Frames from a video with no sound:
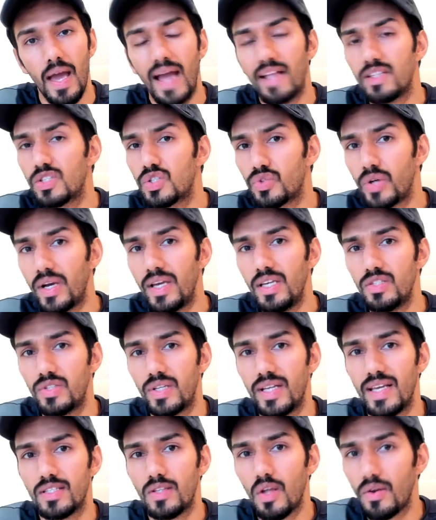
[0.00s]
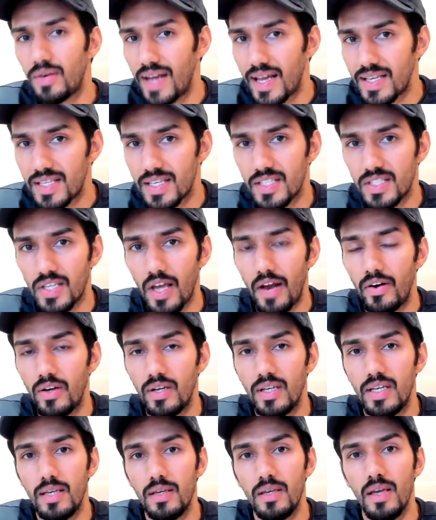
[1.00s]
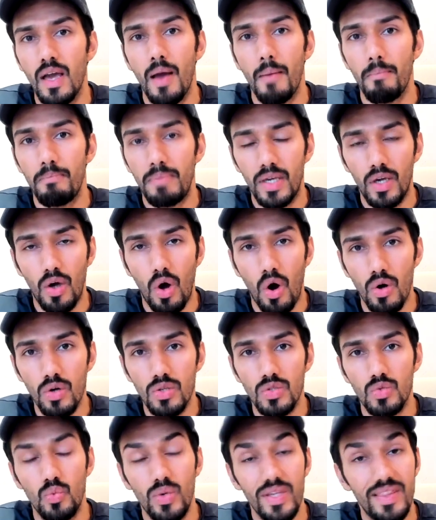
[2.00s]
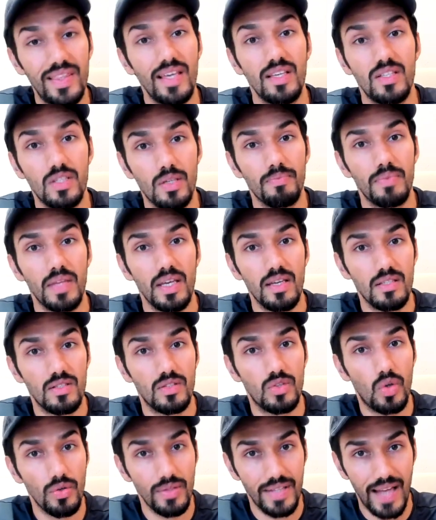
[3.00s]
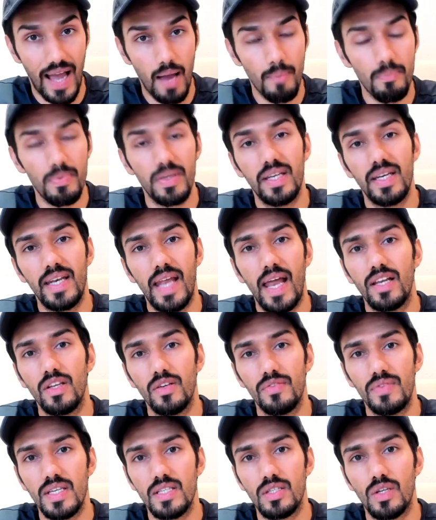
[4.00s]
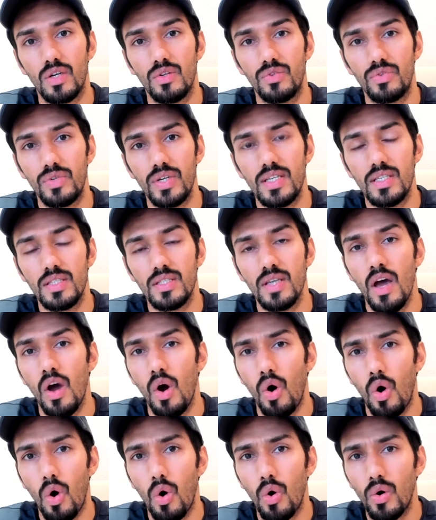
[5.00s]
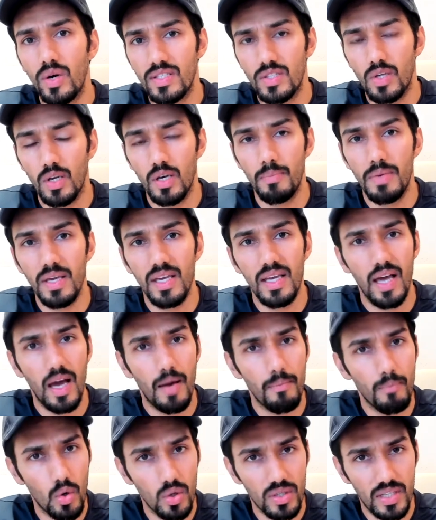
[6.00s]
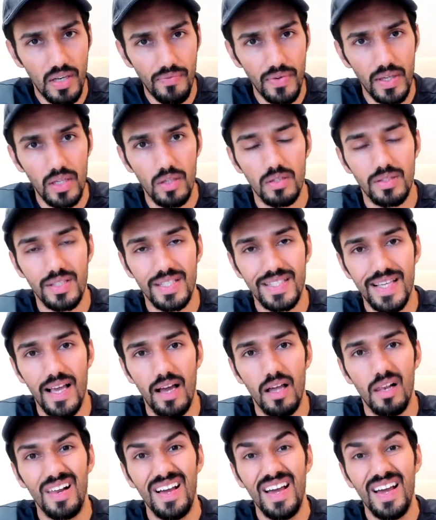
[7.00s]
And strangely, it's not necessarily because we think something's going to happen in any of these countries or it's going to be more difficult to sell.